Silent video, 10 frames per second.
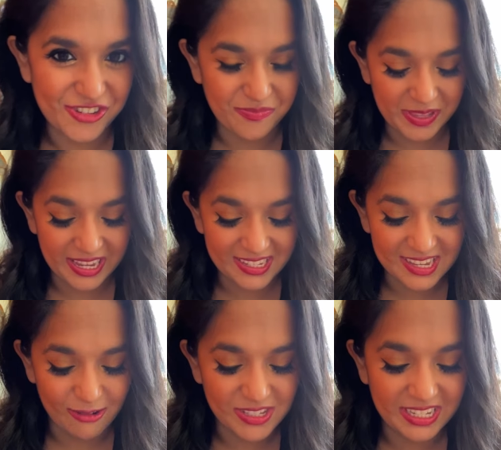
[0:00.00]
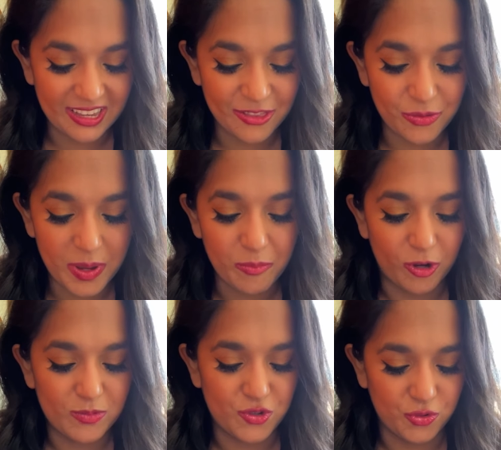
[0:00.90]
of plans. I was digging through my
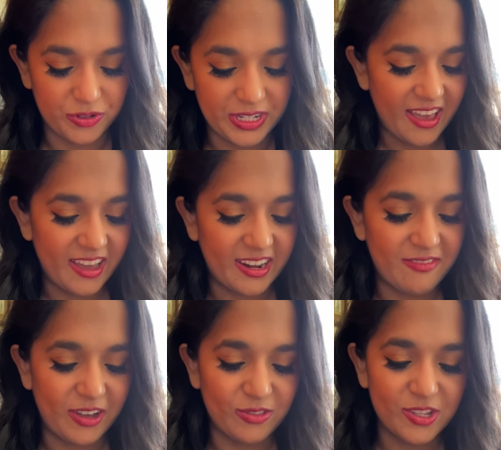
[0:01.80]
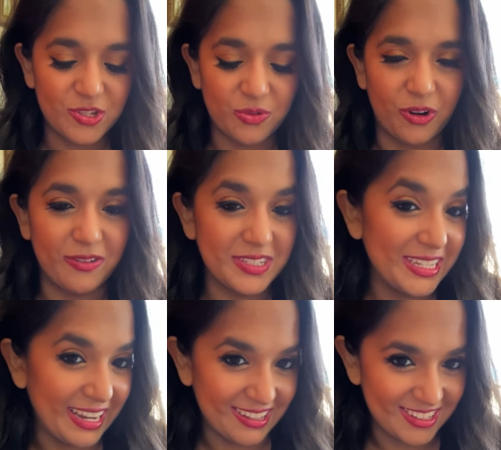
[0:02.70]
mom's jewelry and I found this
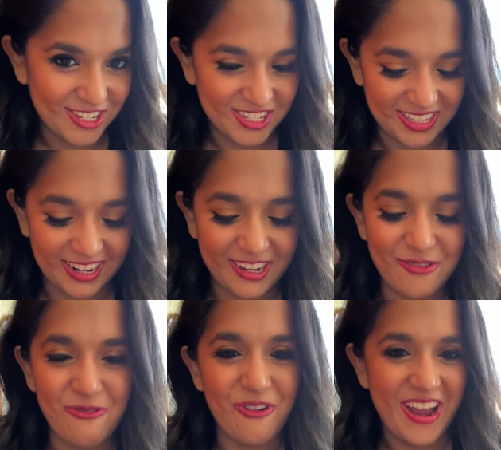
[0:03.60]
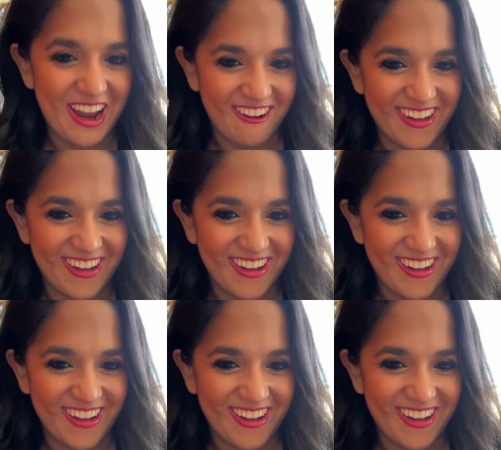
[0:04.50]
Swarovski necklace. She said I could wear